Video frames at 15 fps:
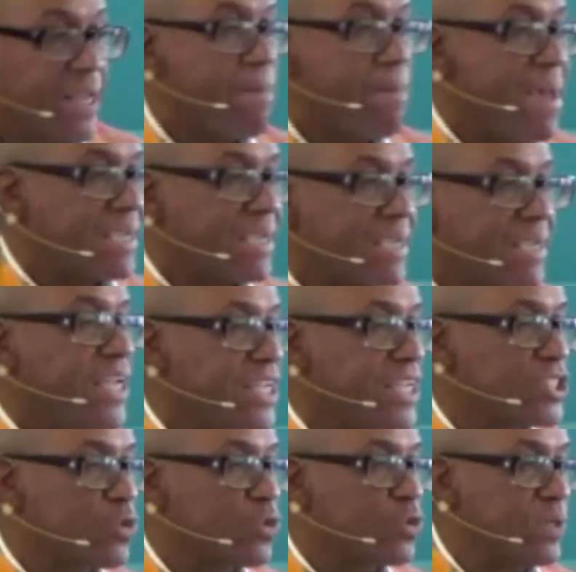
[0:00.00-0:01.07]
make a
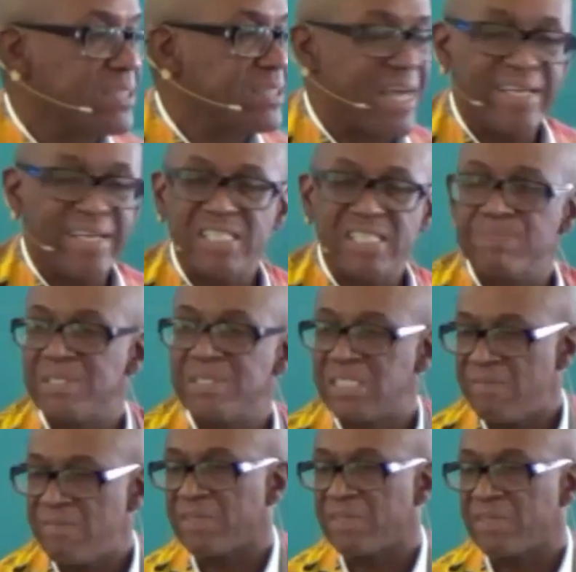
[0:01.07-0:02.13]
history that is
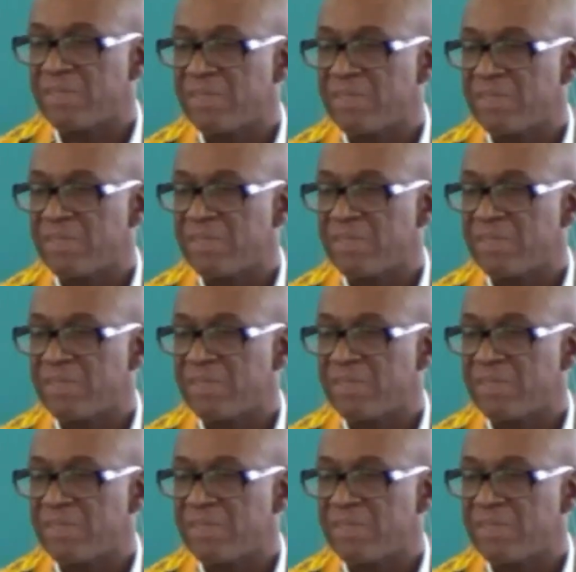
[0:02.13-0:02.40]
specifically